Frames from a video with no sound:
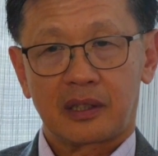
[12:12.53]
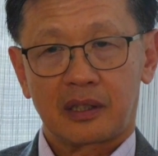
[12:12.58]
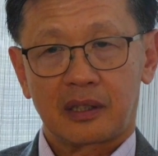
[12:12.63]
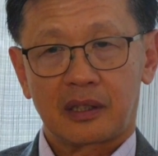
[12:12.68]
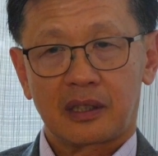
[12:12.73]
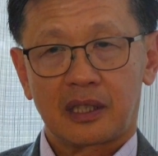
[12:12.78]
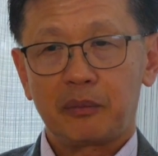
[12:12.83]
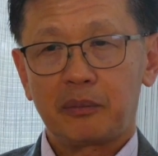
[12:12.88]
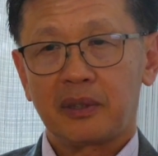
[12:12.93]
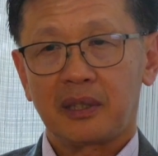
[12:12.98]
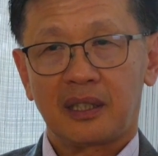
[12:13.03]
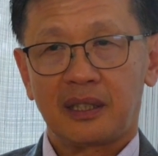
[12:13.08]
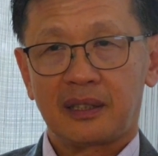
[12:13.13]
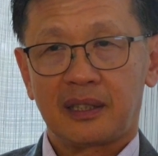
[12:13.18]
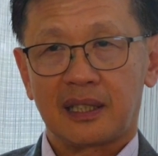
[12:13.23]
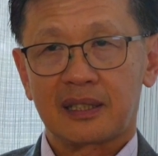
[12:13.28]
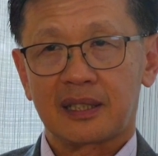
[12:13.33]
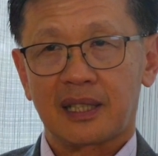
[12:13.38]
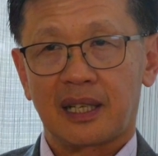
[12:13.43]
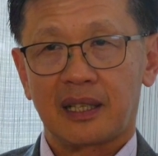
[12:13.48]
typically
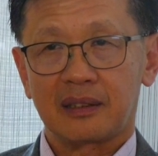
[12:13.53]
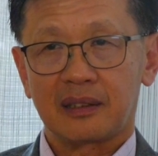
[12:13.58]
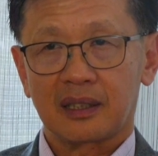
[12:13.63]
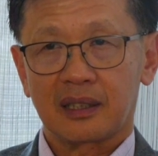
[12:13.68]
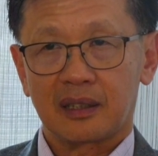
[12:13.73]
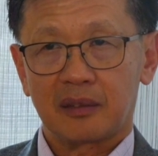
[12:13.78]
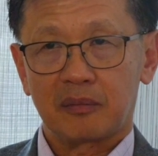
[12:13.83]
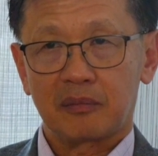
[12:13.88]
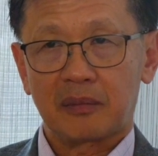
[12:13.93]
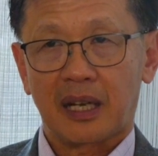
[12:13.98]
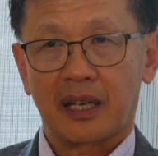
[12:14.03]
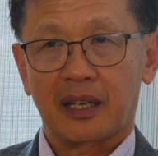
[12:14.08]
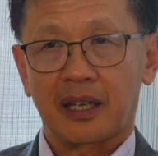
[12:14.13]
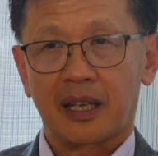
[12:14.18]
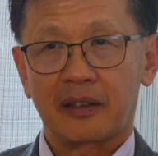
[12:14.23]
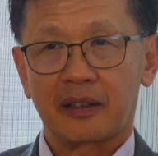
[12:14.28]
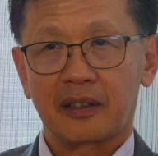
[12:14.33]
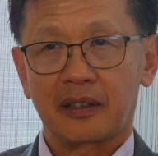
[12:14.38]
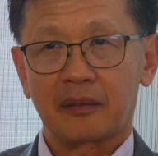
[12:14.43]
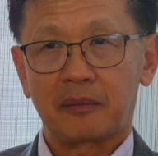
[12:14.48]
they said, my
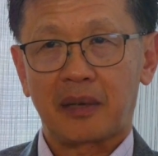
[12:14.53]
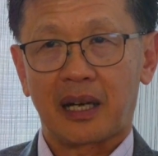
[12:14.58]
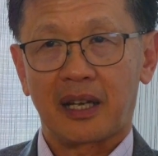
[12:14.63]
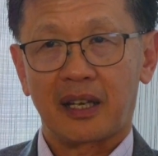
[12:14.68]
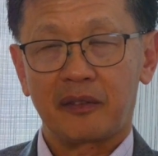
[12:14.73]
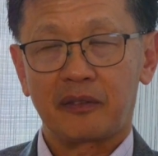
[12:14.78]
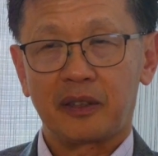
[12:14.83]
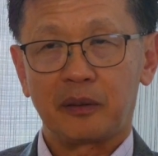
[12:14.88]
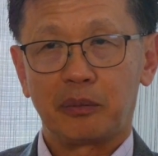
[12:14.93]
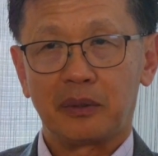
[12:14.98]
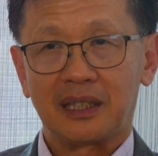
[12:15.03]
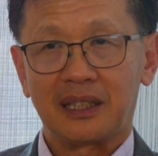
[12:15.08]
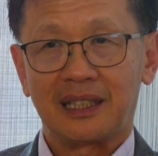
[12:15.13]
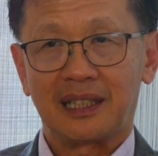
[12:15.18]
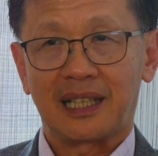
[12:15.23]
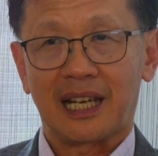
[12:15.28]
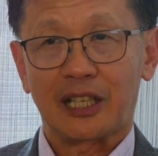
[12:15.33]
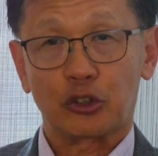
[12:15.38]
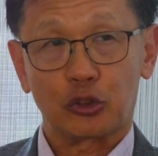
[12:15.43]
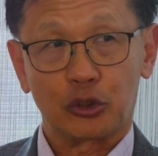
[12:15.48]
heavy bleeding
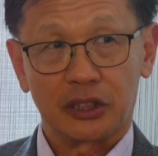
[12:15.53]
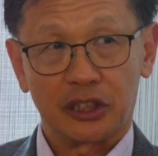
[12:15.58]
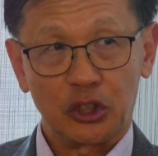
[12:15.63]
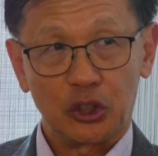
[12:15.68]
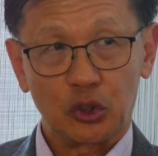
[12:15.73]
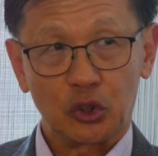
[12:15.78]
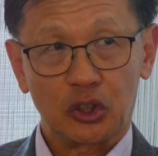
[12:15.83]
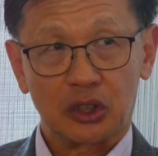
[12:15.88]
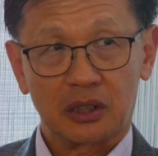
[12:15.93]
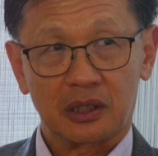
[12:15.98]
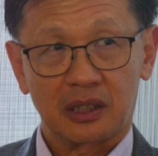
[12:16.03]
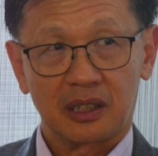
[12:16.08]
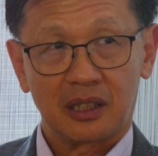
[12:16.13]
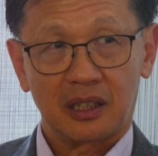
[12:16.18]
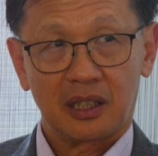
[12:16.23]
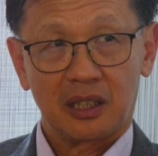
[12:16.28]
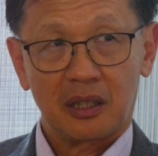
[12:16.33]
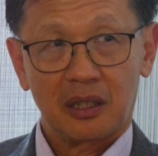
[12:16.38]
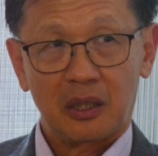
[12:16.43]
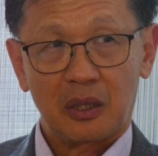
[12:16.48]
has reduced,
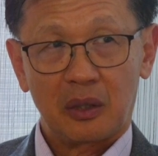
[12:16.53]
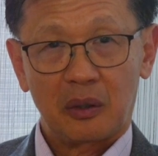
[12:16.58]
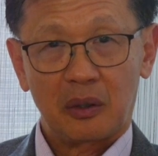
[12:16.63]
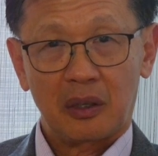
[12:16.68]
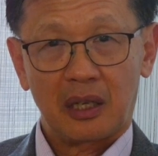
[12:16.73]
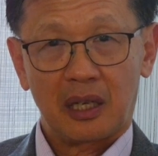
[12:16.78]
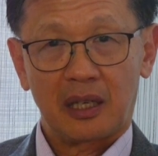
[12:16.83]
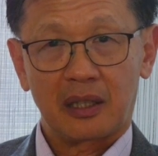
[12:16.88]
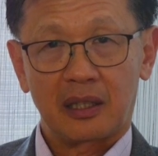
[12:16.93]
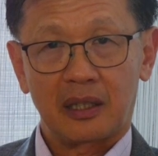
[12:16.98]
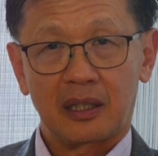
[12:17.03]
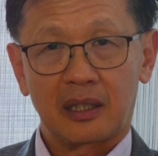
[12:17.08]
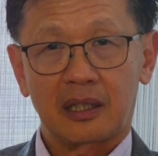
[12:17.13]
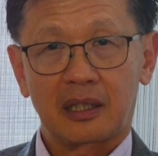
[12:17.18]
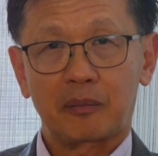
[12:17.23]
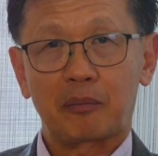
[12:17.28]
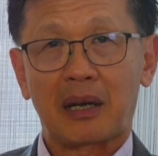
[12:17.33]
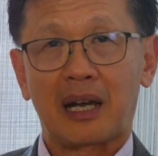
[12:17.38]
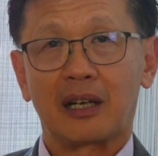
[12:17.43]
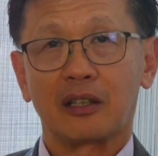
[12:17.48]

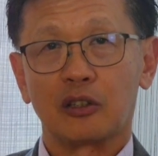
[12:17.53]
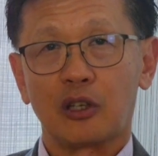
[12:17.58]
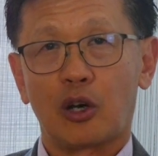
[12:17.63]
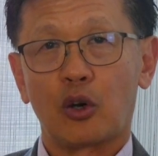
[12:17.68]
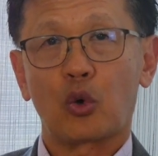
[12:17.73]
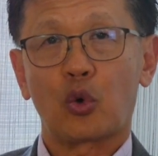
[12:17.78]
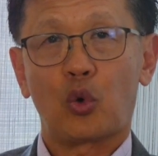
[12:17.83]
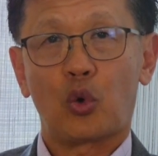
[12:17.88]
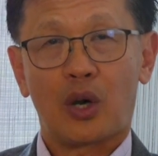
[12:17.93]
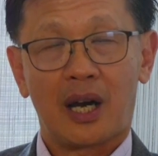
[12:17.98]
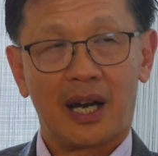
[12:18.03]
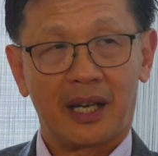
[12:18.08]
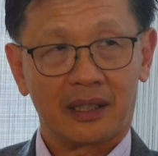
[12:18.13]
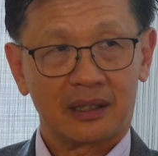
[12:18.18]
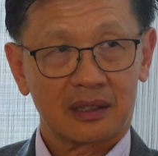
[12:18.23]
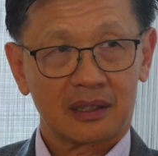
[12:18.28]
but not quite